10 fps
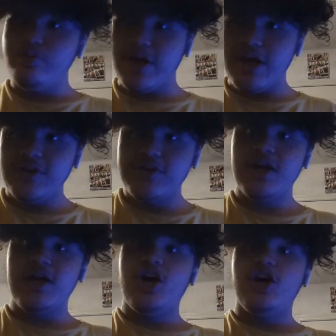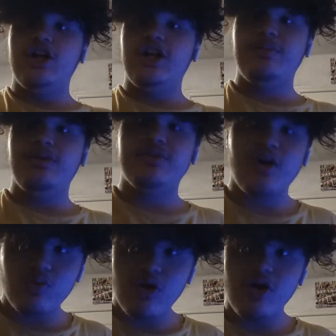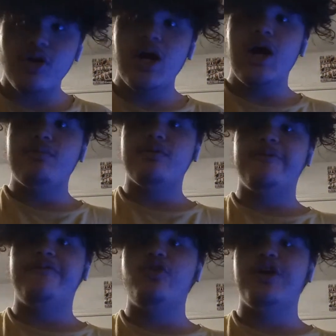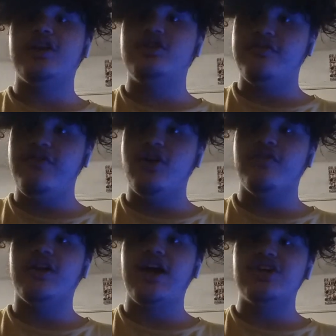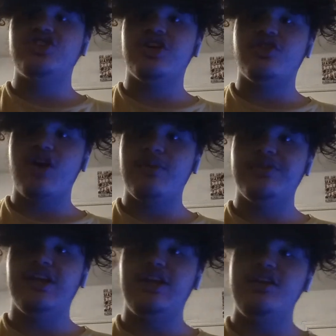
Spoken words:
place did me so wrong. But before we get to this video, I'm glad share, subscribe, let's get